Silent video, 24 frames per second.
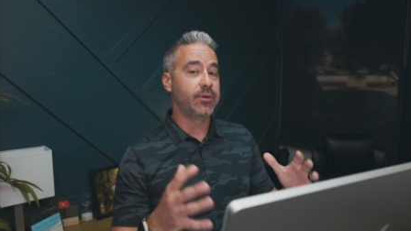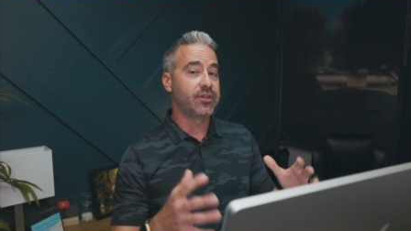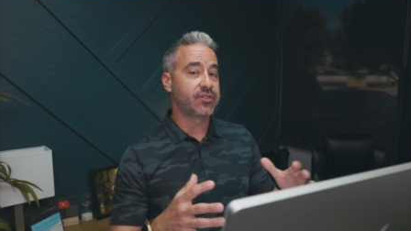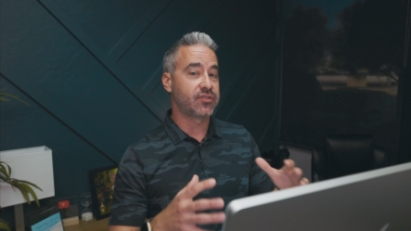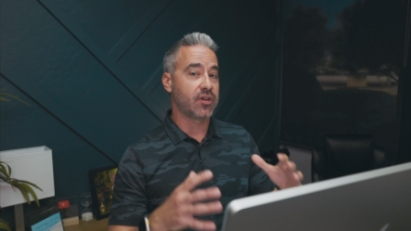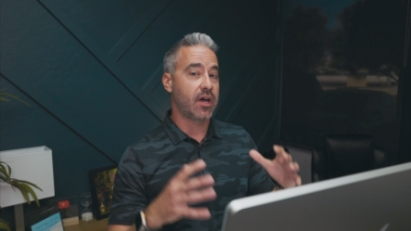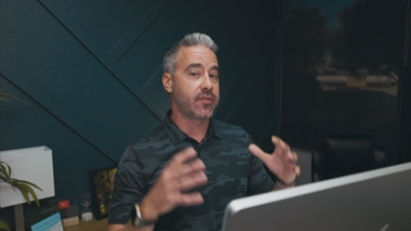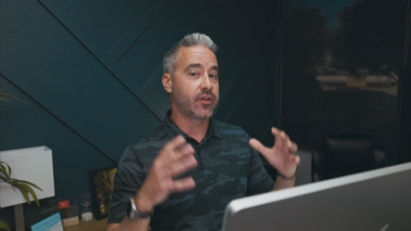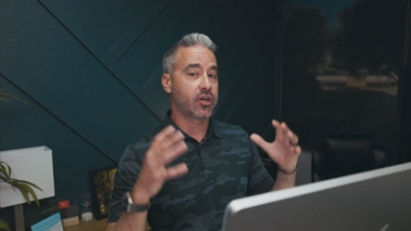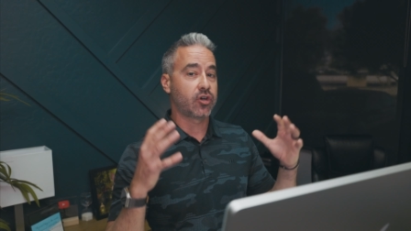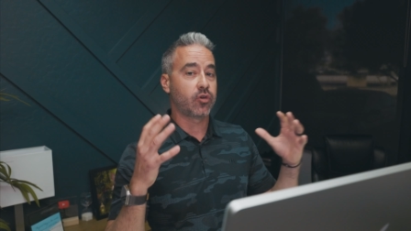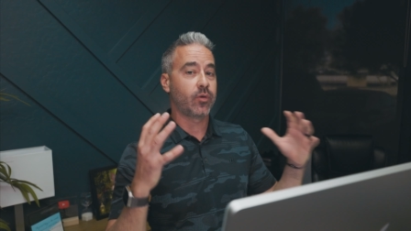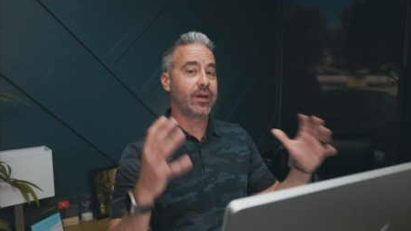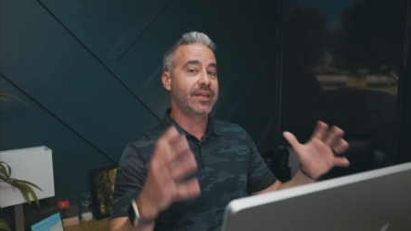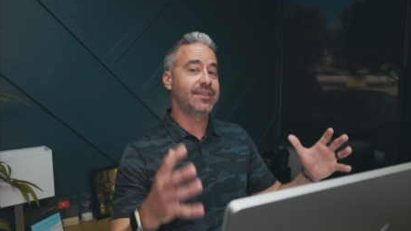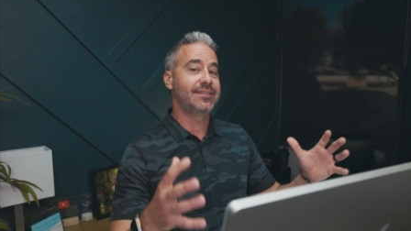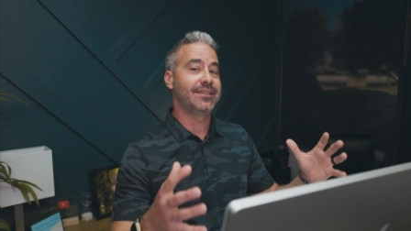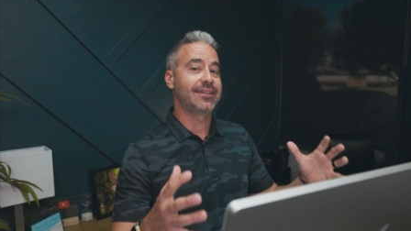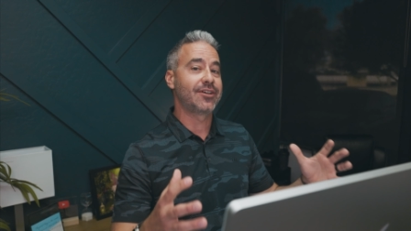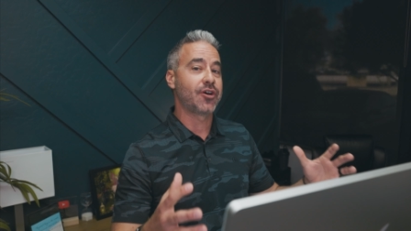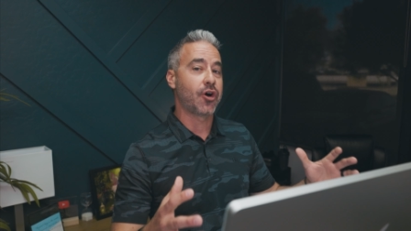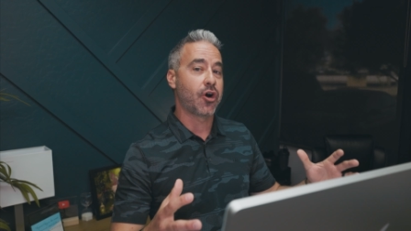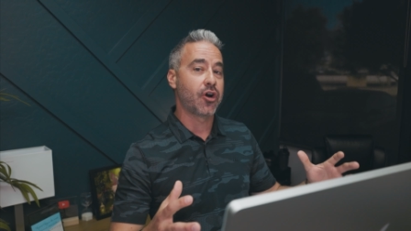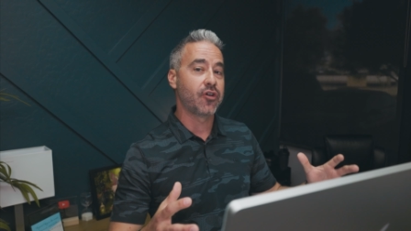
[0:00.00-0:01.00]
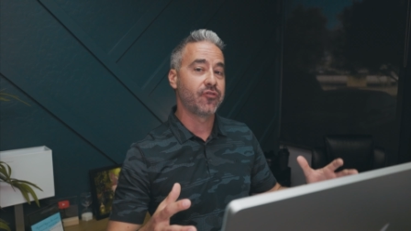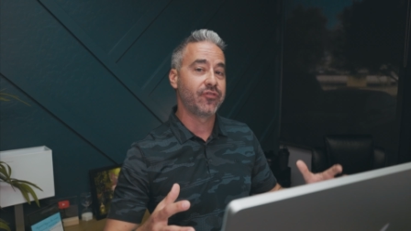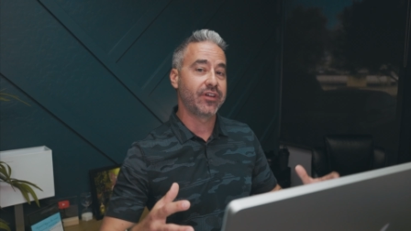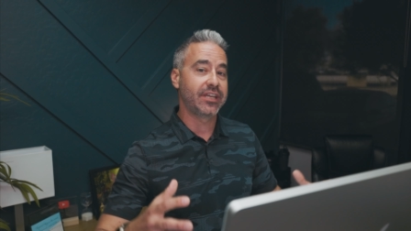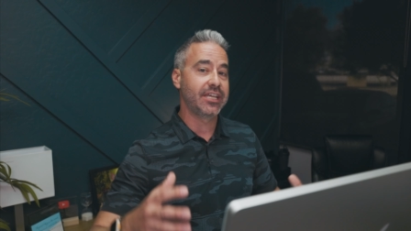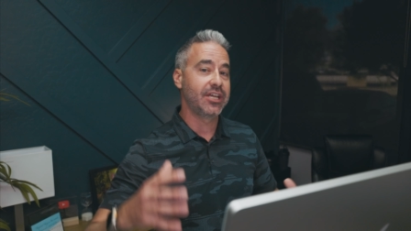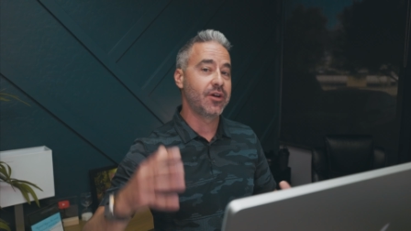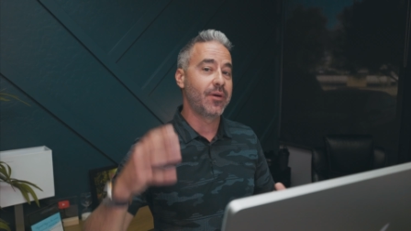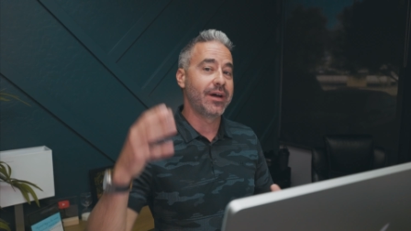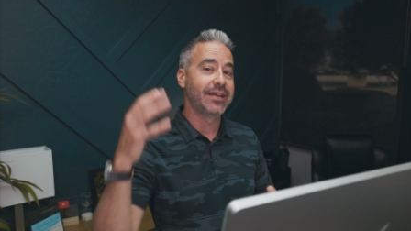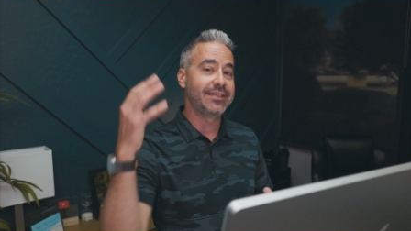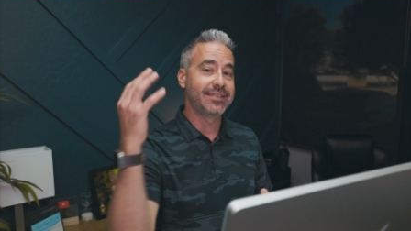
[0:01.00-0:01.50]
We saw the crazy car
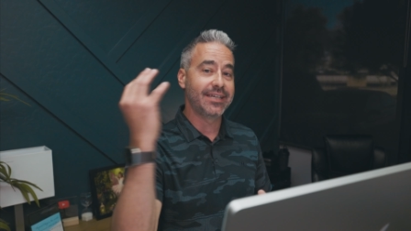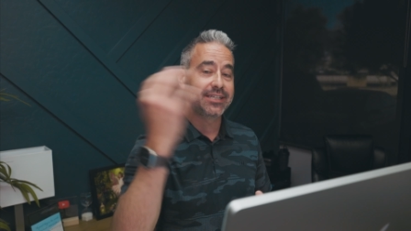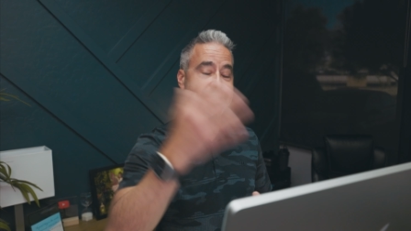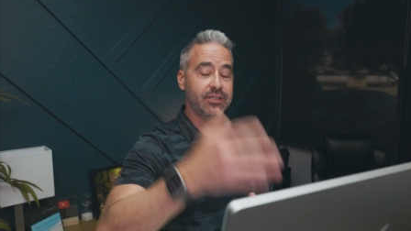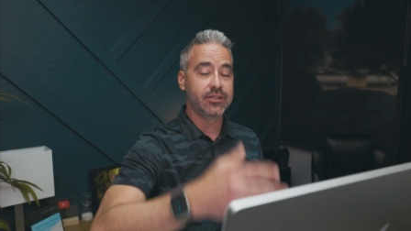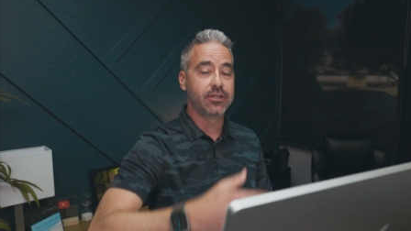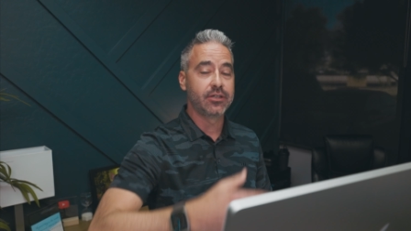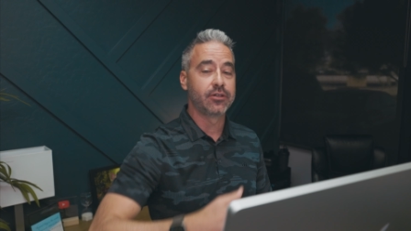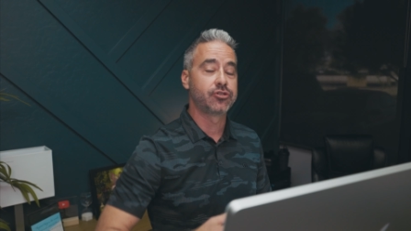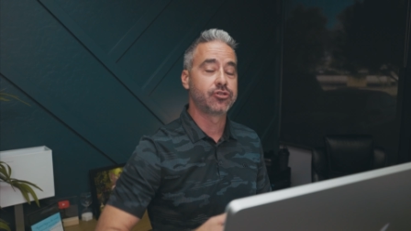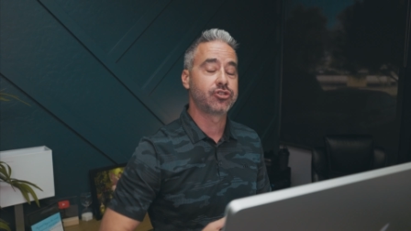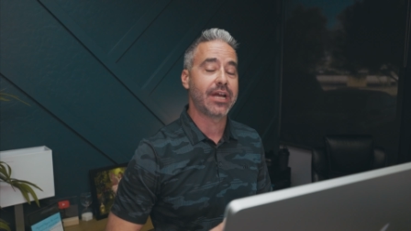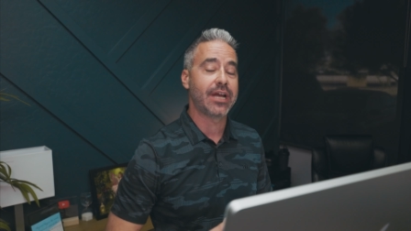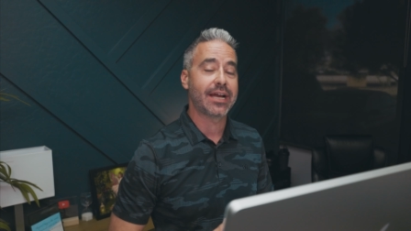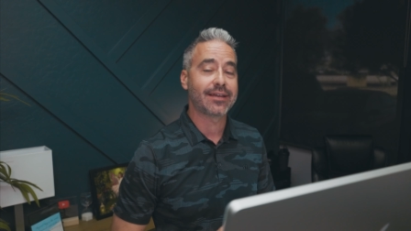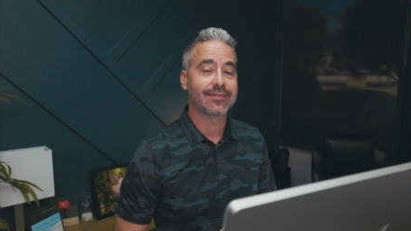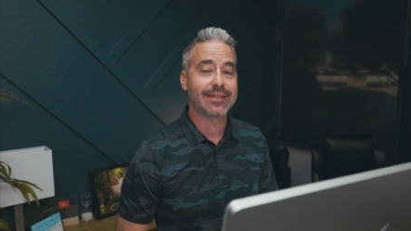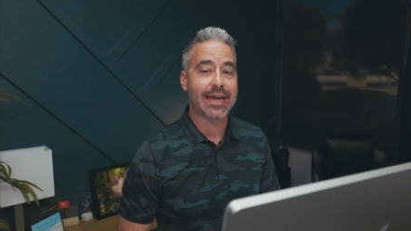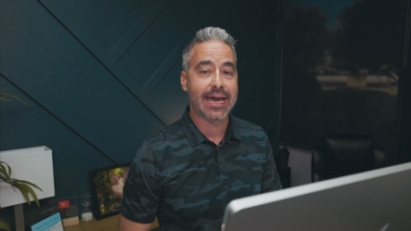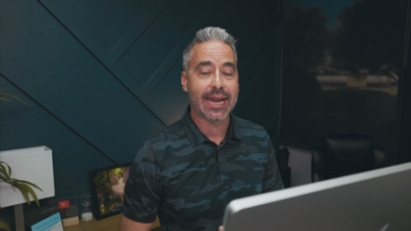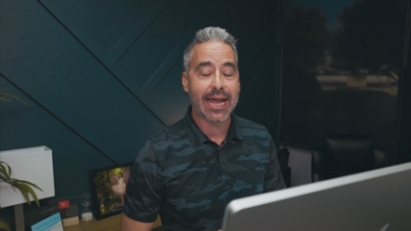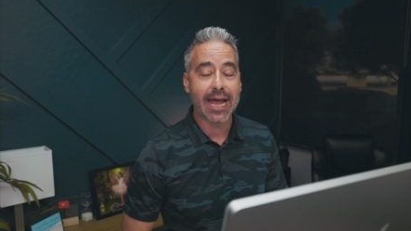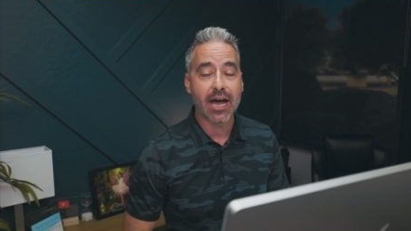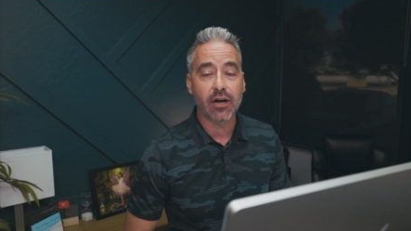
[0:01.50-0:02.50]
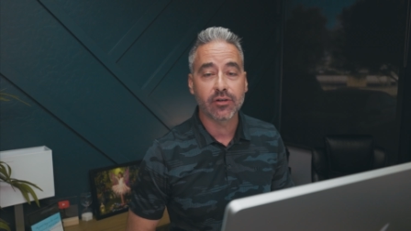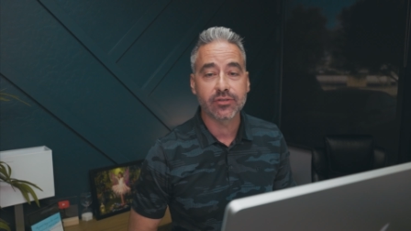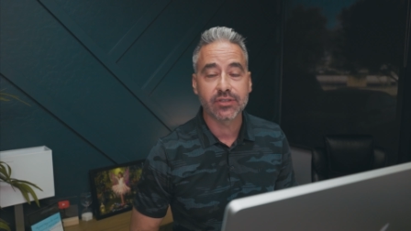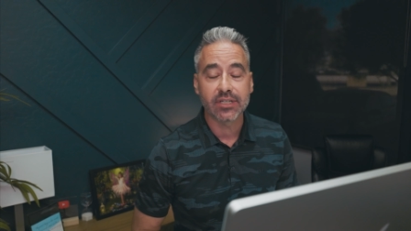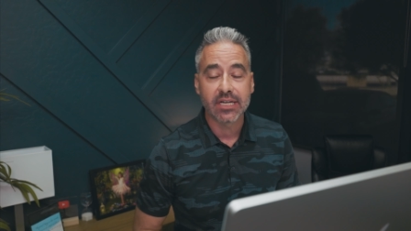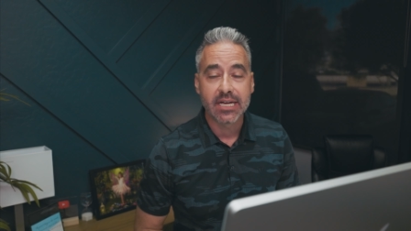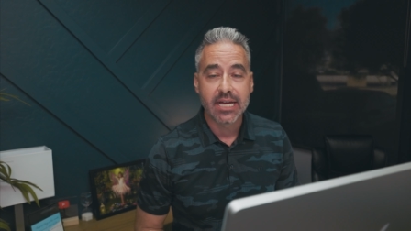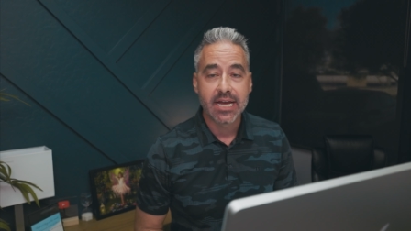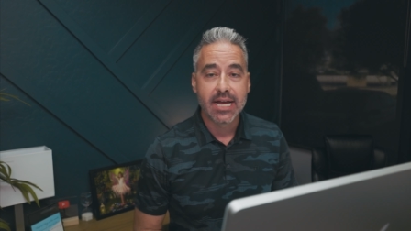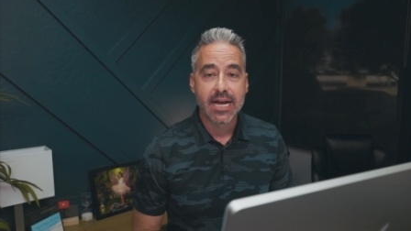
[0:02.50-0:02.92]
video I did. You can go check that out